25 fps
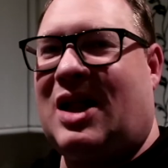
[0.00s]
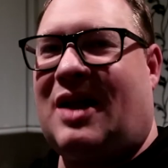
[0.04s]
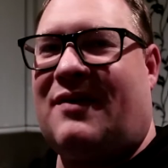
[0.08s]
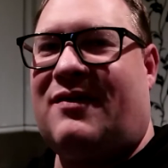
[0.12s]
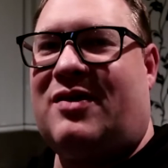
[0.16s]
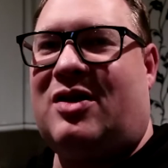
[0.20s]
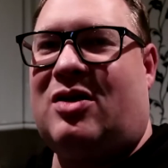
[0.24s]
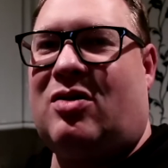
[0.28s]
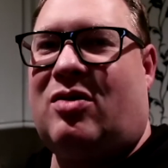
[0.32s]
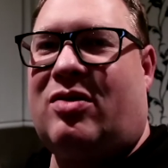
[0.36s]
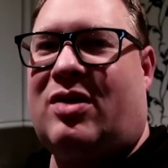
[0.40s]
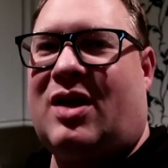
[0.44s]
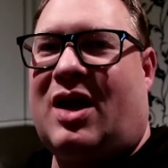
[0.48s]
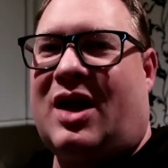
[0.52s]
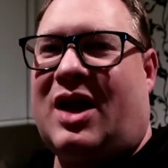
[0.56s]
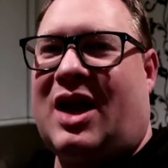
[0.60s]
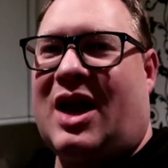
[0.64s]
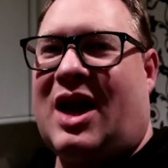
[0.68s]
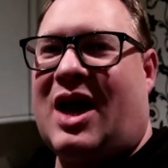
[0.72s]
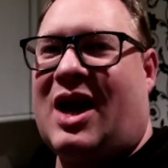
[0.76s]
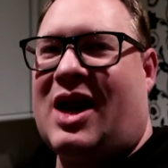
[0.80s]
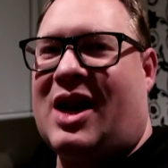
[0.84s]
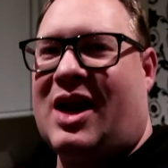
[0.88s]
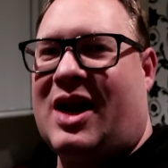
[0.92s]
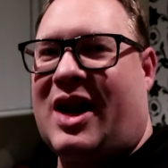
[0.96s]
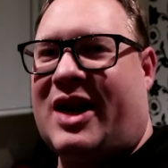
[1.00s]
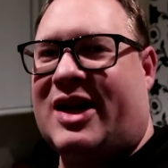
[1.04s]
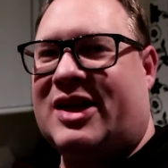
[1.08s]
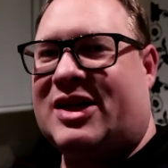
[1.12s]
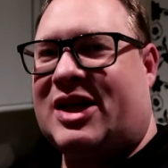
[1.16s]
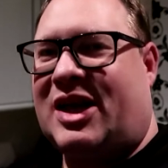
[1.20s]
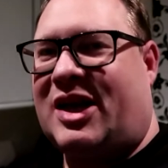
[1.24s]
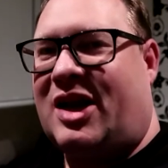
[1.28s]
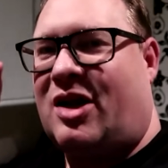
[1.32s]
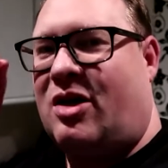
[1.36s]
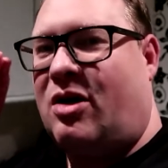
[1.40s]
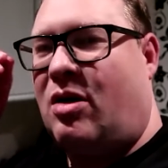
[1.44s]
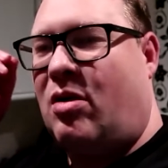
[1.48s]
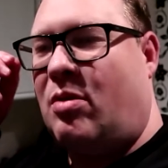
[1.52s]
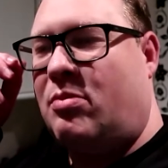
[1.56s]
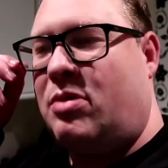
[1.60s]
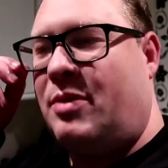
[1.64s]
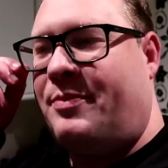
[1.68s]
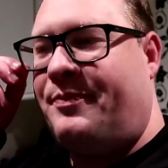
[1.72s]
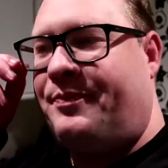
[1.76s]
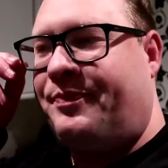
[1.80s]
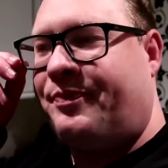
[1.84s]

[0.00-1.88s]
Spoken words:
haven't done that yet and I need to set it up.